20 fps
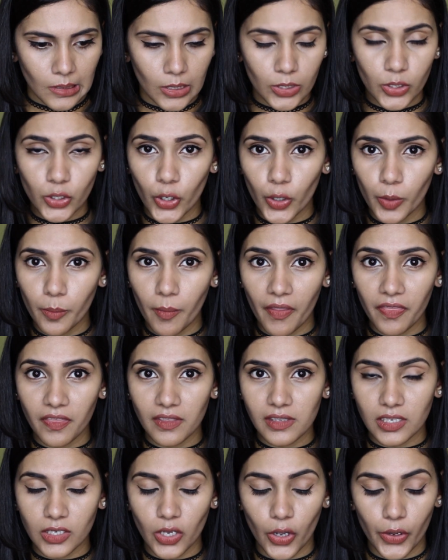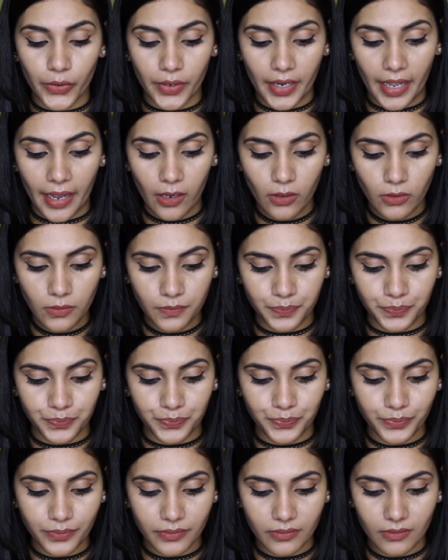2 months ago now,
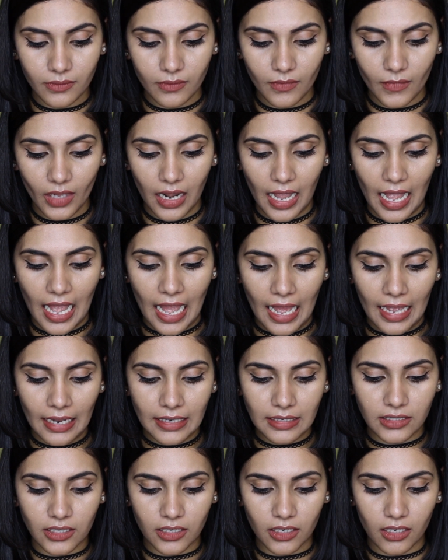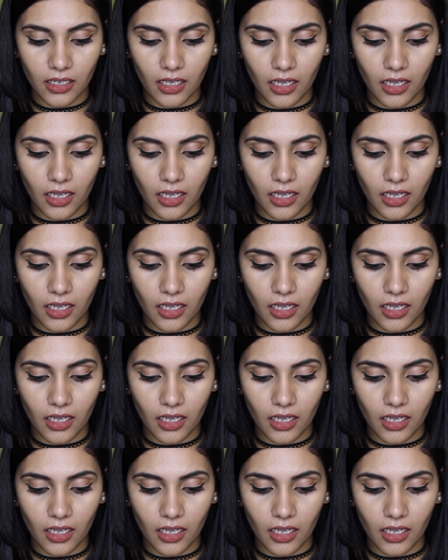and